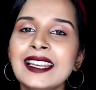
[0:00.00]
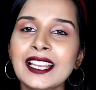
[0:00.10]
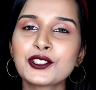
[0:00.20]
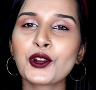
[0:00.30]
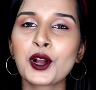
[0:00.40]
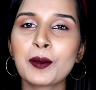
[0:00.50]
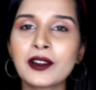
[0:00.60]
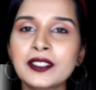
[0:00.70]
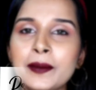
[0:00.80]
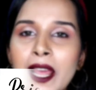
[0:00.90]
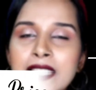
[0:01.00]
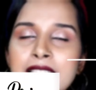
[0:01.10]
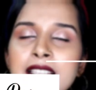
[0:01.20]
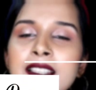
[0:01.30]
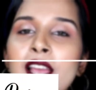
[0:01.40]
Let's talk about the
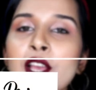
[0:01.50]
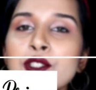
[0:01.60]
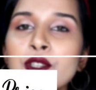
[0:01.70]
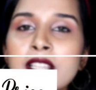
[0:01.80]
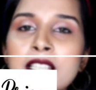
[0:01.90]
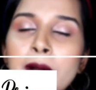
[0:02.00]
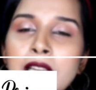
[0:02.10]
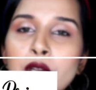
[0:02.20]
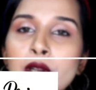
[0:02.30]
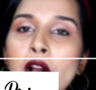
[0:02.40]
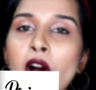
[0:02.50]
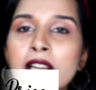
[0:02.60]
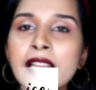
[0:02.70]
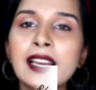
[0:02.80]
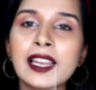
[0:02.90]
prices. So this particular
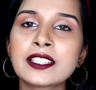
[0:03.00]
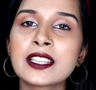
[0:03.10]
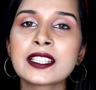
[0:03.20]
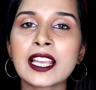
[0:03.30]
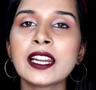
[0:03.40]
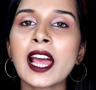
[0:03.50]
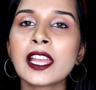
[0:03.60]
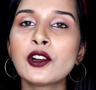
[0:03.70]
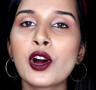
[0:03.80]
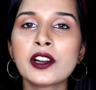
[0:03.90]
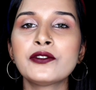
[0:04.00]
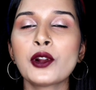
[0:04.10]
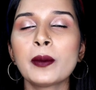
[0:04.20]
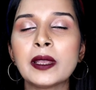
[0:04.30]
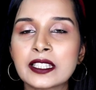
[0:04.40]
holiday collection set I got
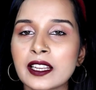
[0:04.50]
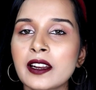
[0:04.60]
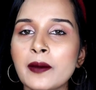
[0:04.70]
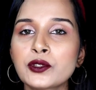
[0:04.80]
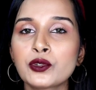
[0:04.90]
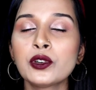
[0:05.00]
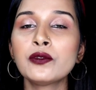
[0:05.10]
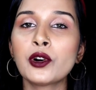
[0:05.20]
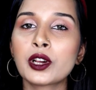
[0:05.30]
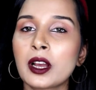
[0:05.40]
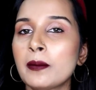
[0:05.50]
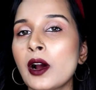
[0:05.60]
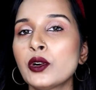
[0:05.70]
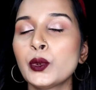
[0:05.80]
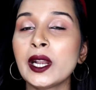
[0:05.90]
from Instagram store for
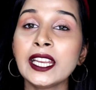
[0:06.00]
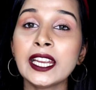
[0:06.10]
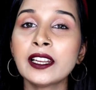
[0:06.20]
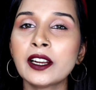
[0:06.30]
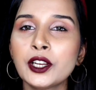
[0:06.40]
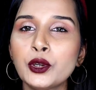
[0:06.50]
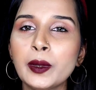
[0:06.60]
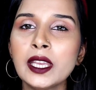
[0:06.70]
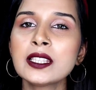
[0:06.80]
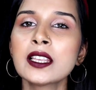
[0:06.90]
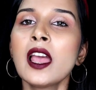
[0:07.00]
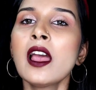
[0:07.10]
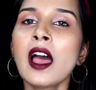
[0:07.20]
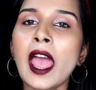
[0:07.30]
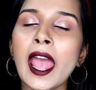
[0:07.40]
about 2800 rupees,
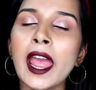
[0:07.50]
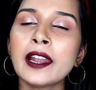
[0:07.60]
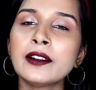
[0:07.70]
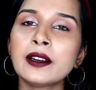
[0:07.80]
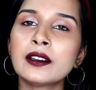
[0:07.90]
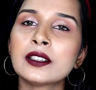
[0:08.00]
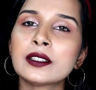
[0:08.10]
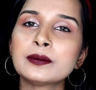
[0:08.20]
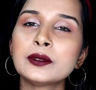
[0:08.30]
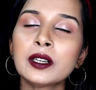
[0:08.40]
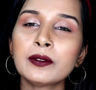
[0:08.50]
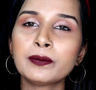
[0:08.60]
and the